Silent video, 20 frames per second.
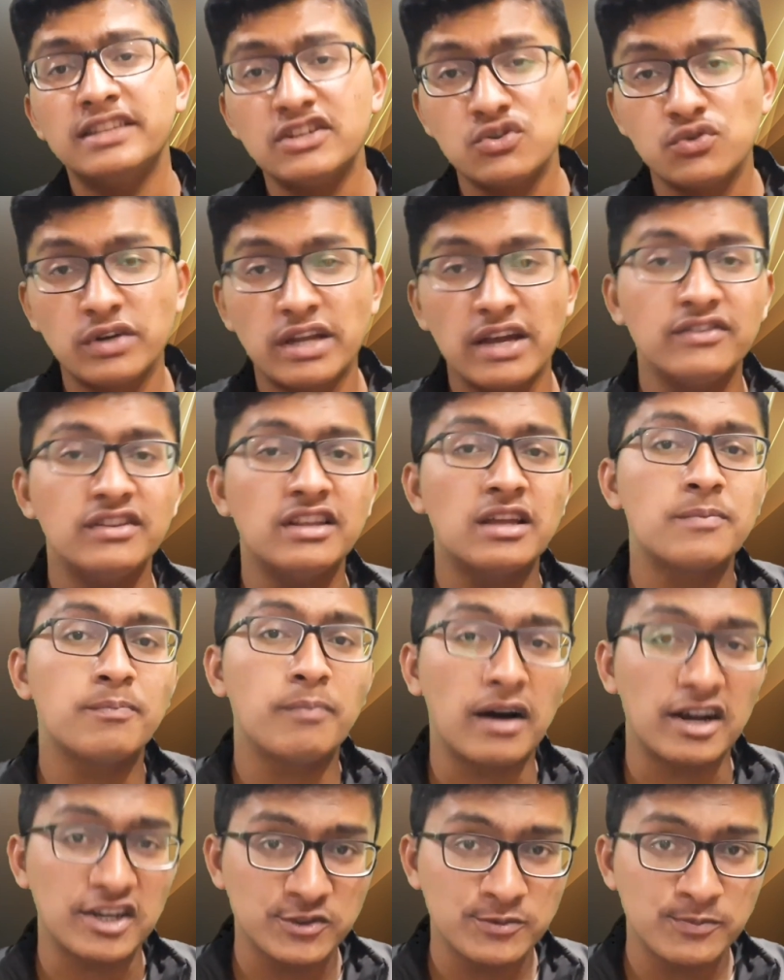they should have their
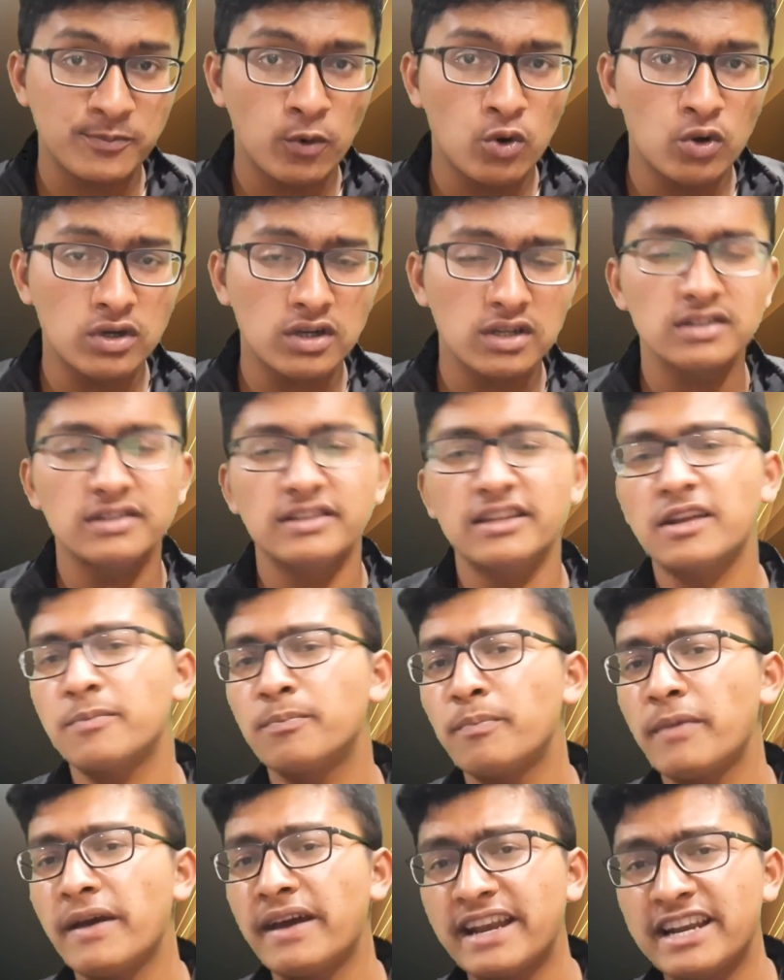passport, their
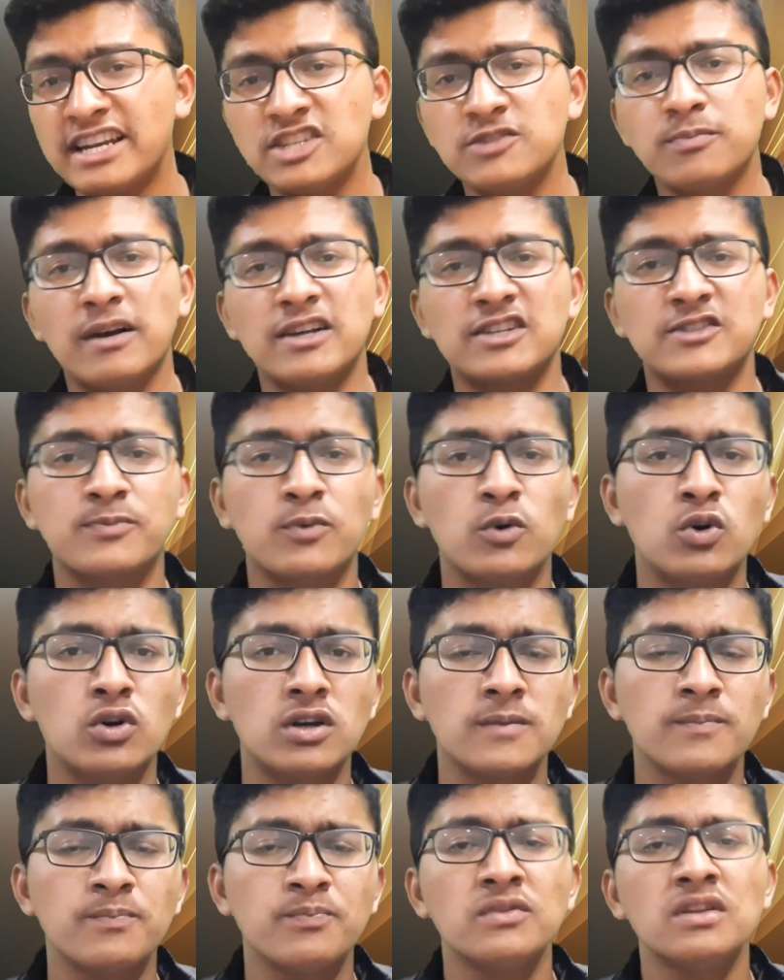parents'
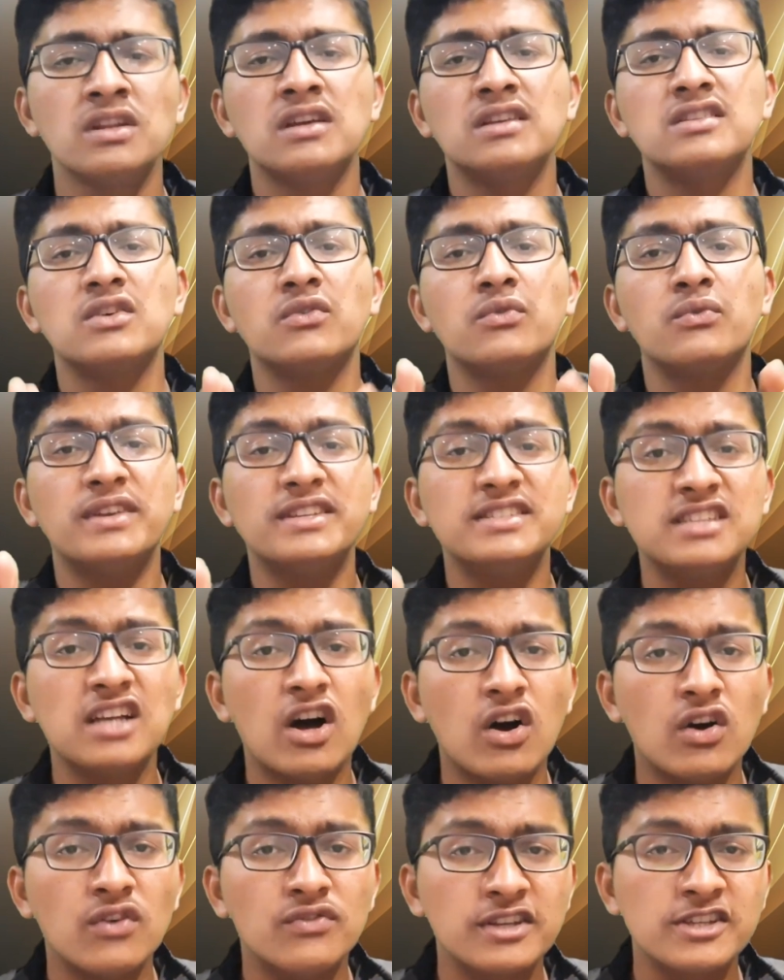passport, the visa
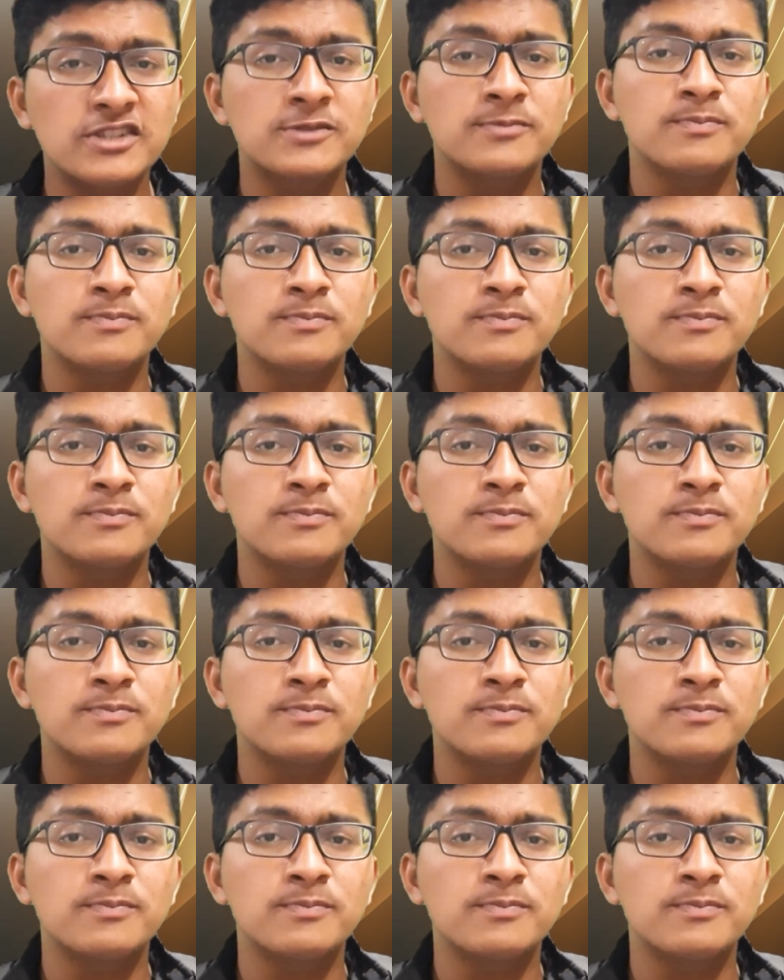of the